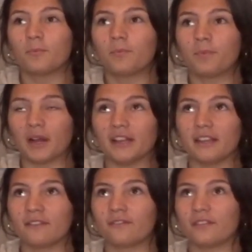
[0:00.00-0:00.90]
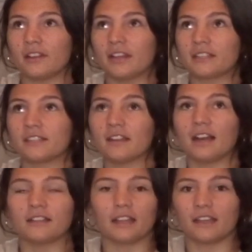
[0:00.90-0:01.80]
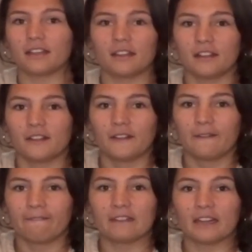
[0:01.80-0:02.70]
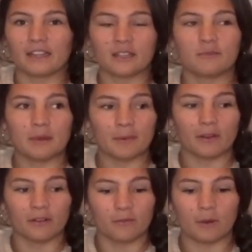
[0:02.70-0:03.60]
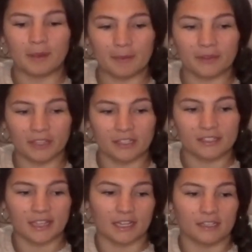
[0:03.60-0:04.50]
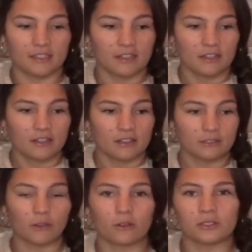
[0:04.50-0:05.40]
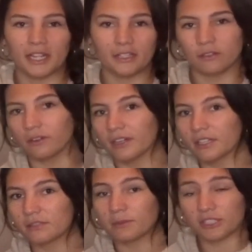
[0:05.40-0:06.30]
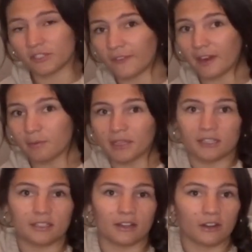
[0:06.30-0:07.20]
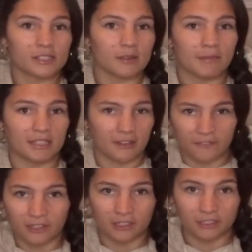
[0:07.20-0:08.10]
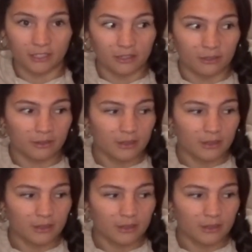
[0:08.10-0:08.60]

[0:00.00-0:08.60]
But if it's not like, and I think what people think is that locals hate tourists, which is fair because there are some that definitely do.